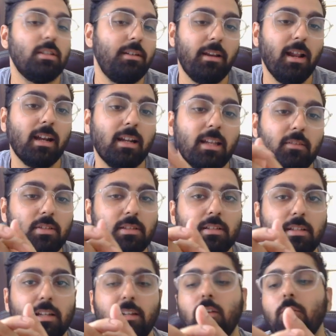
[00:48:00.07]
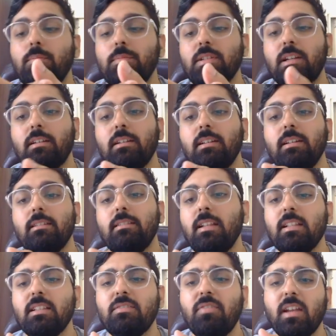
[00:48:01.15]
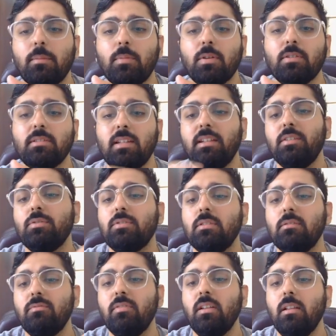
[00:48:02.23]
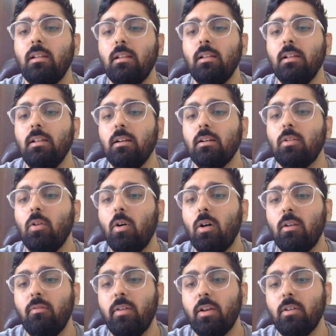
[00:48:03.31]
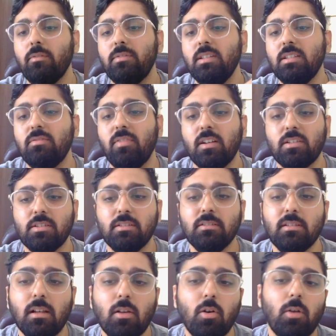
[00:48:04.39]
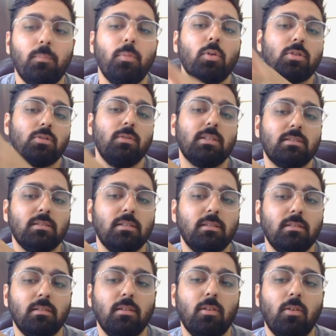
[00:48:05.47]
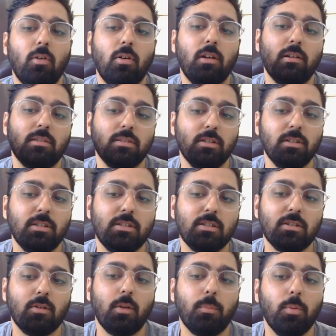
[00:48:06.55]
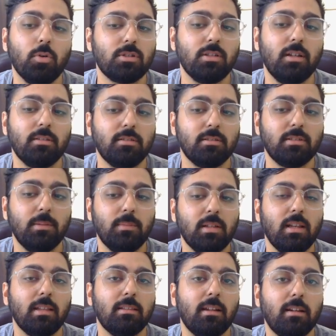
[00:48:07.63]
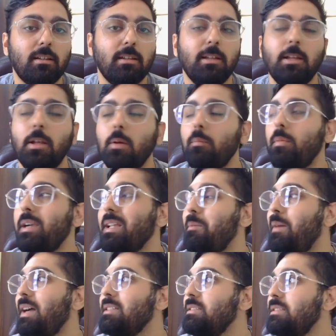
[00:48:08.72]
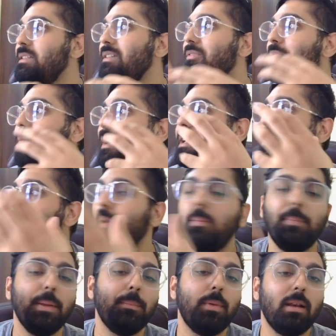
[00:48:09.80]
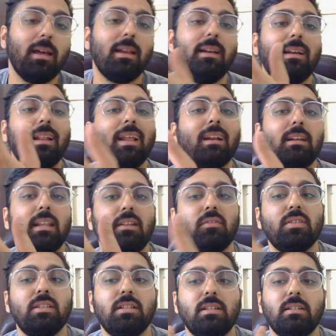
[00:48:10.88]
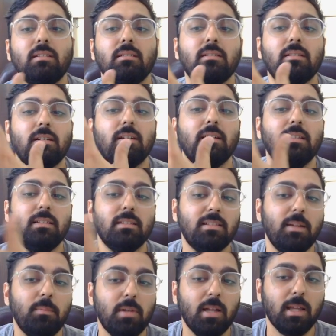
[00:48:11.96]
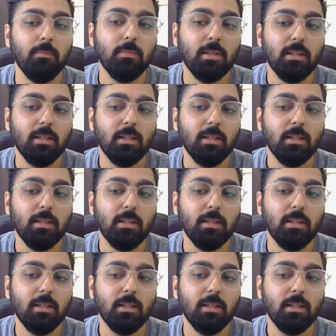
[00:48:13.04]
interacting with the data object. Then it's fine, because that user will call one of these functions. It will call post question or search or post answer, something like that. But imagine if multiple people are interacting with it in the same time.